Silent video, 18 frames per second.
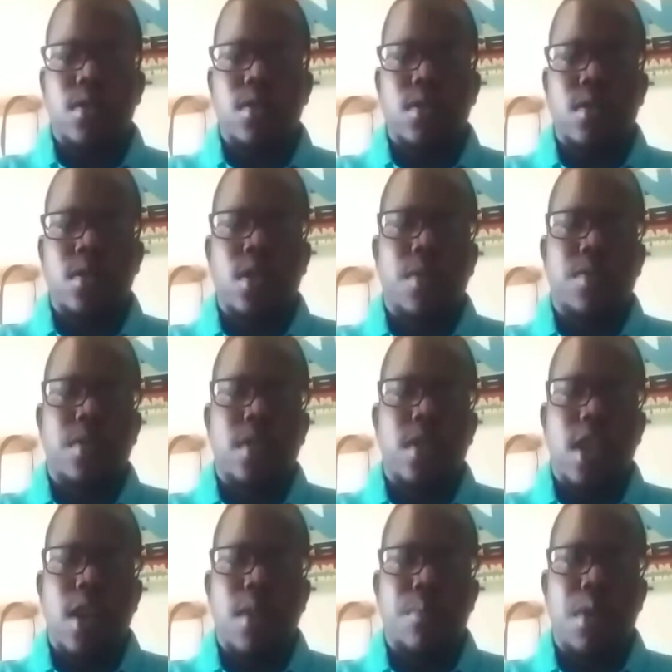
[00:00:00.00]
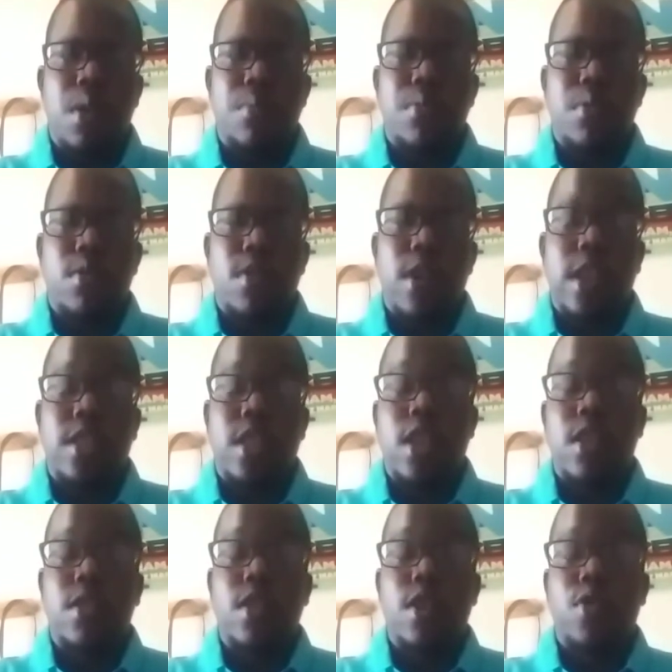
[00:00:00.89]
something that I
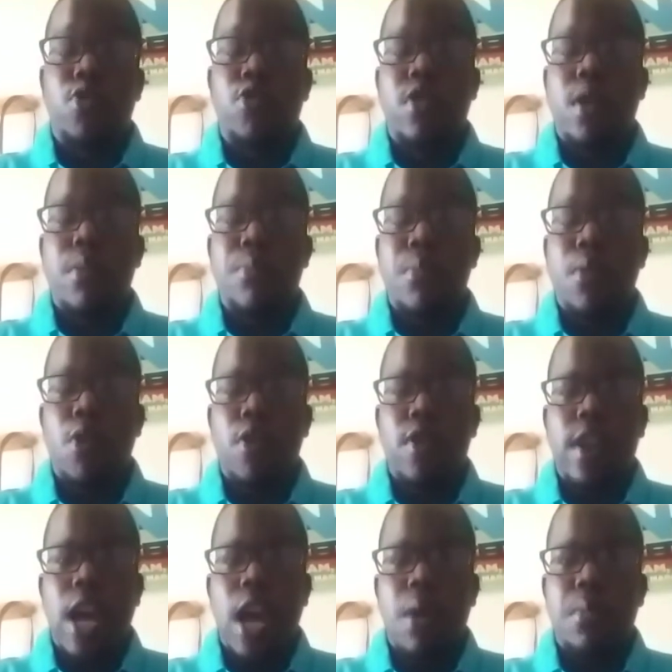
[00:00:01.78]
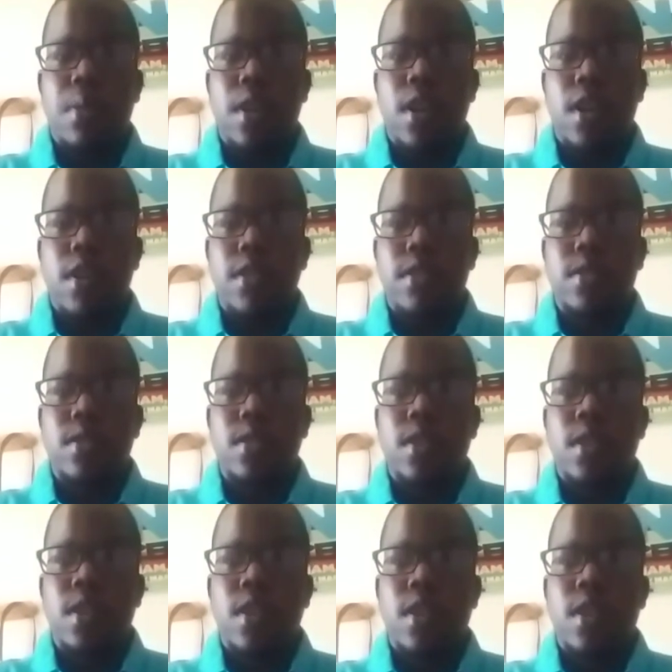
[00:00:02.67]
think they're doing it more now
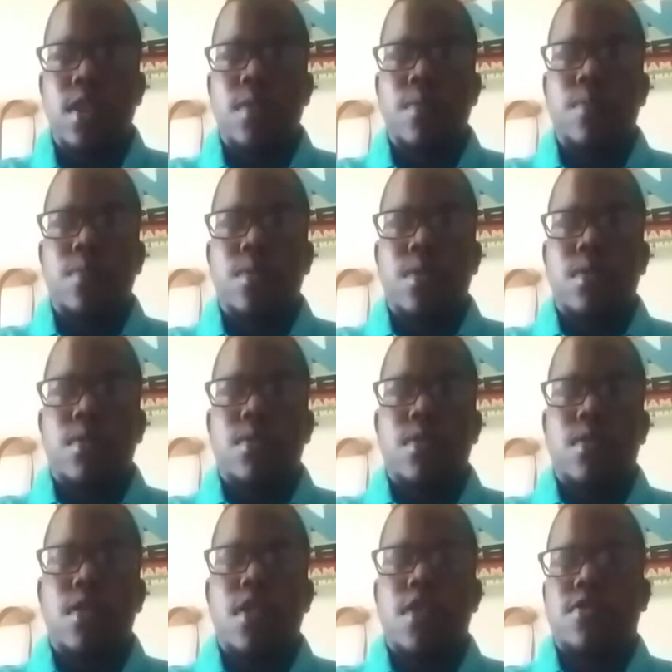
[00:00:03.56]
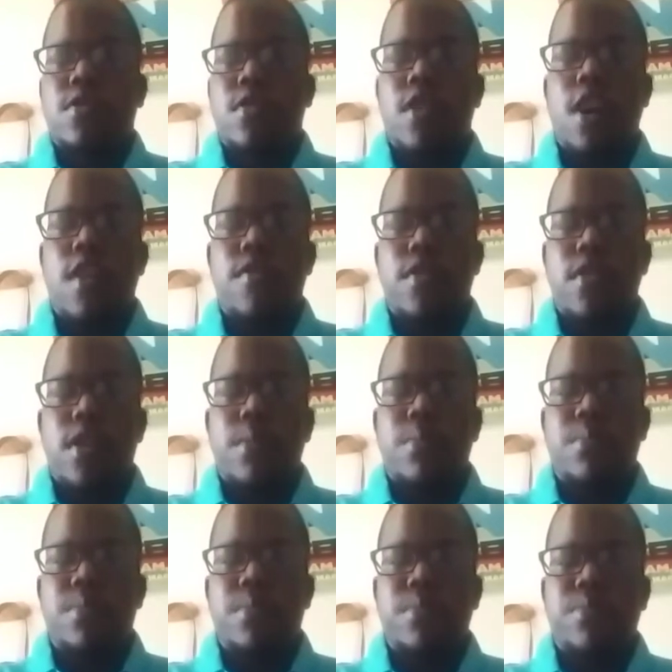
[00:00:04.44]
because it's a cover
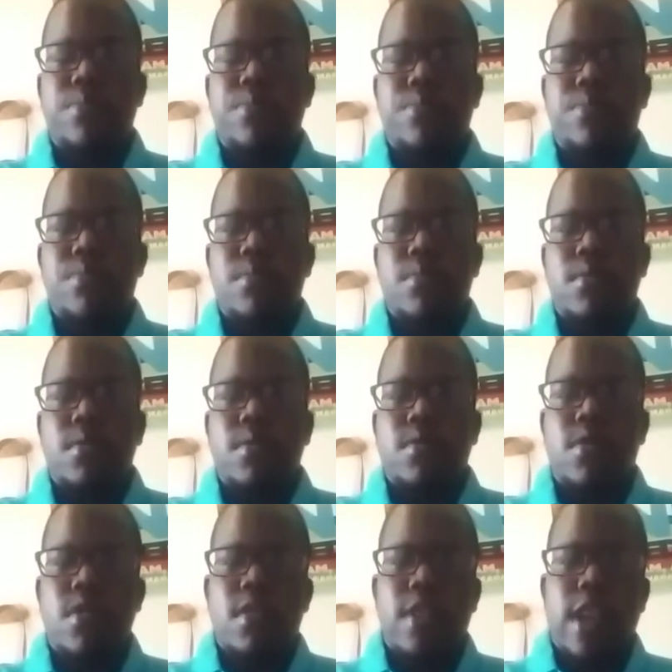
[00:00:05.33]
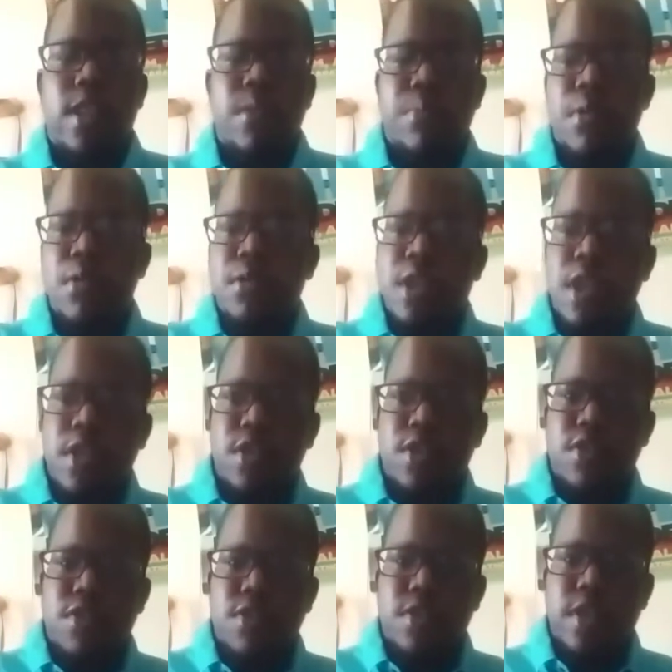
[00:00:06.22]
up. Let the
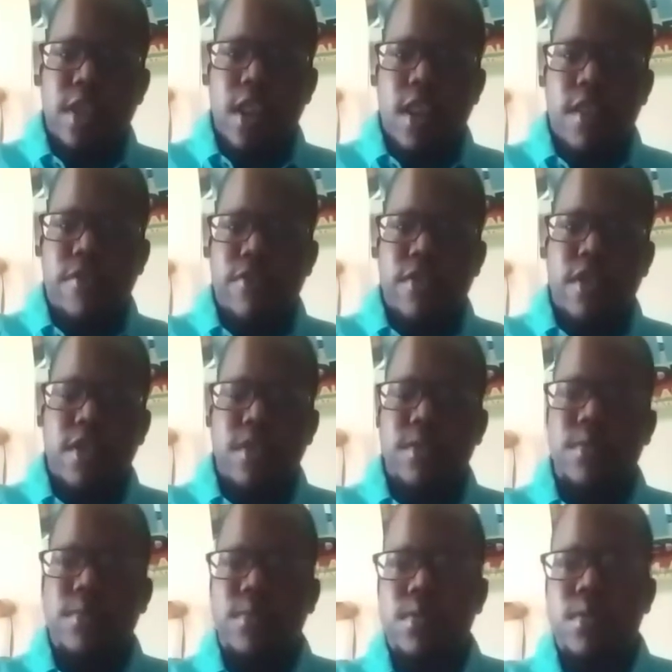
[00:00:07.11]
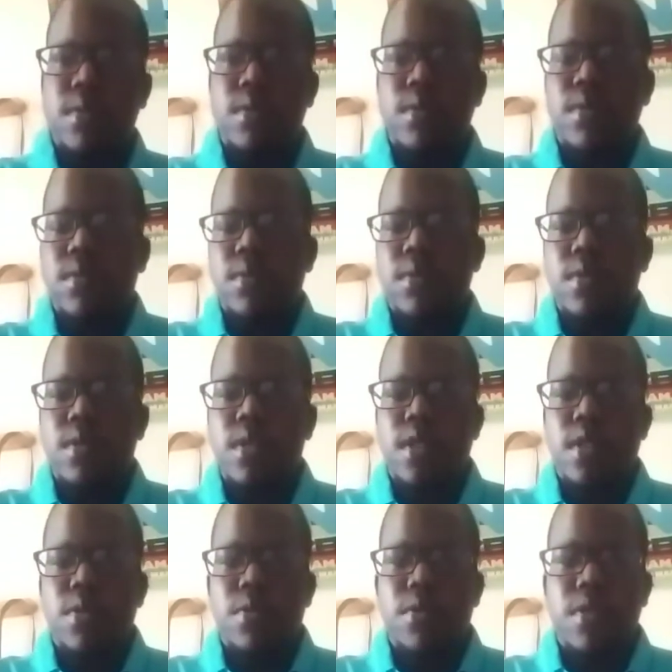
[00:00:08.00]
protesters get out front,
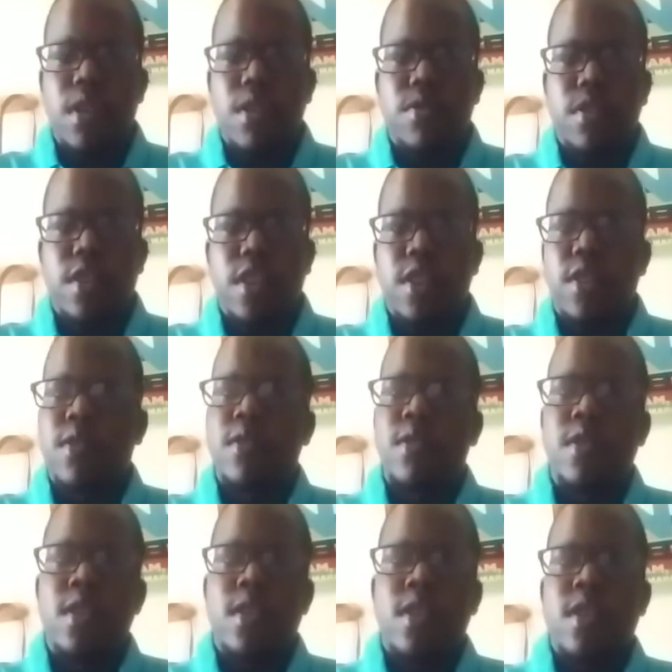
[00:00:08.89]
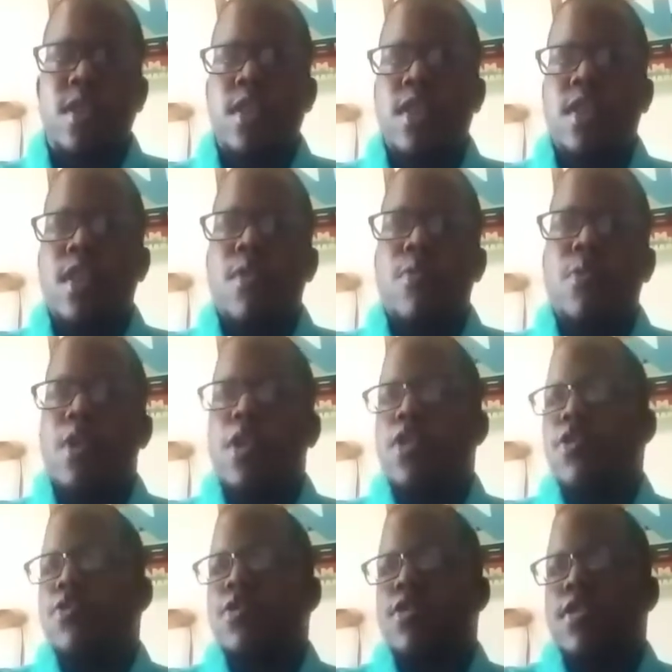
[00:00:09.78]
do their thing. We're
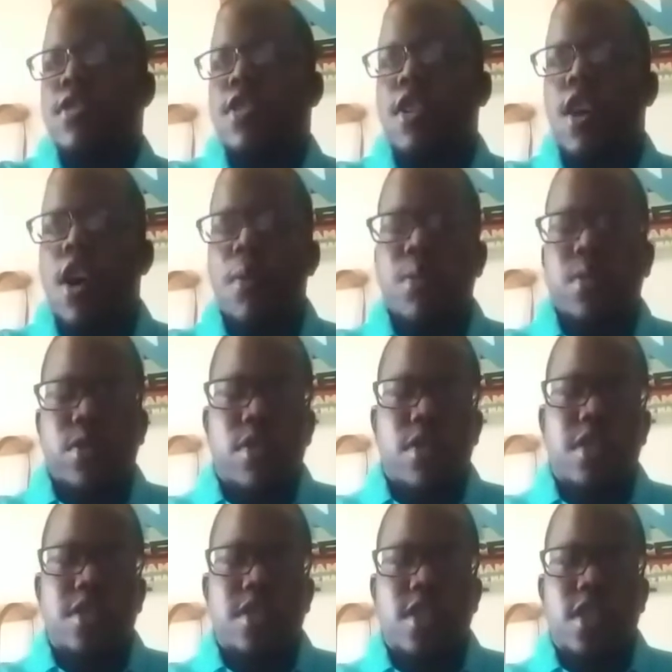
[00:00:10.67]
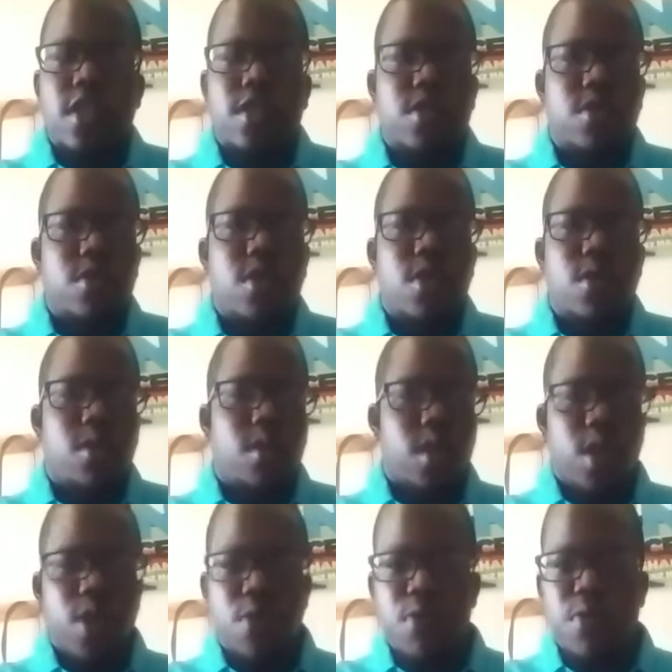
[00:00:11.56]
gonna use this opportunity to go
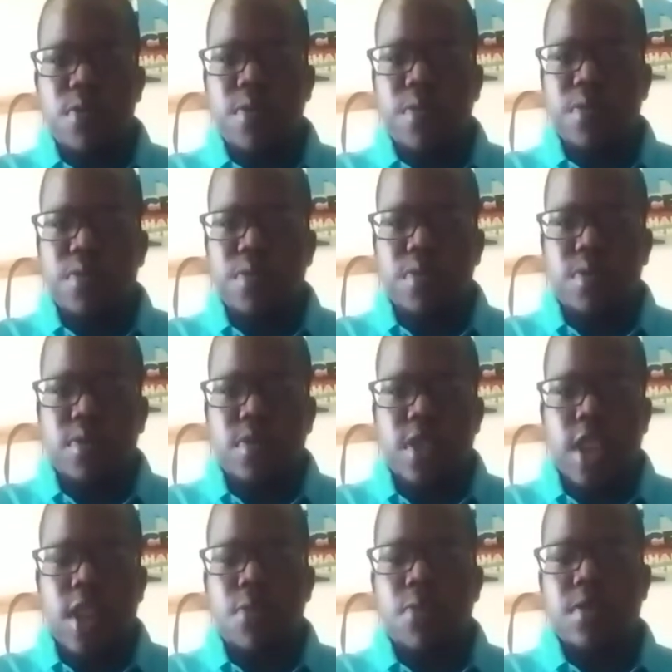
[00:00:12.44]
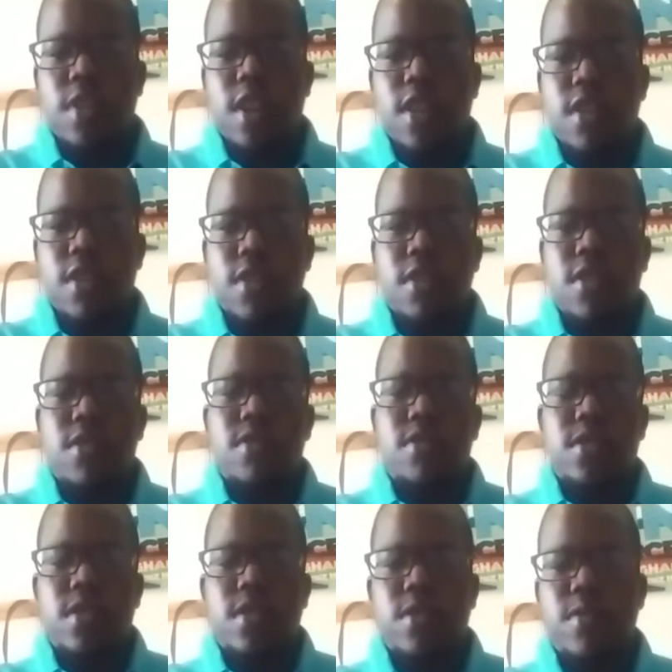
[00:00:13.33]
loot, take what's not
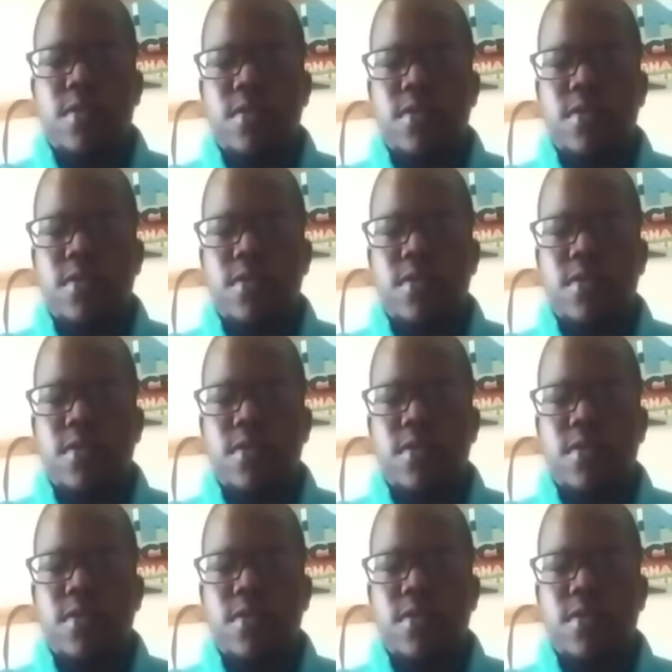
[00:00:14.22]
ours, and